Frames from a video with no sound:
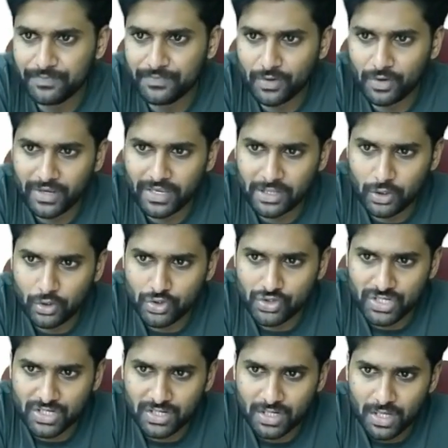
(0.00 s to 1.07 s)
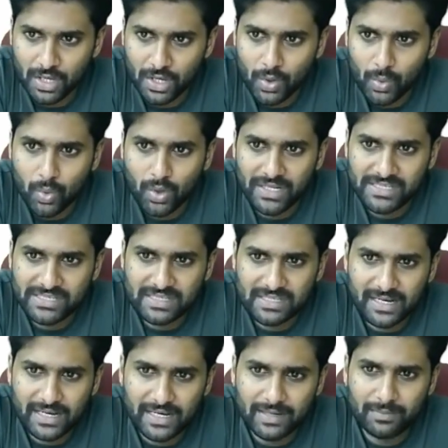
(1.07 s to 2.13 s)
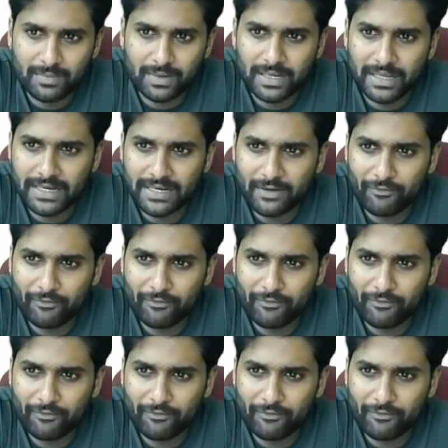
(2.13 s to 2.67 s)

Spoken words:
Now here the question. What is the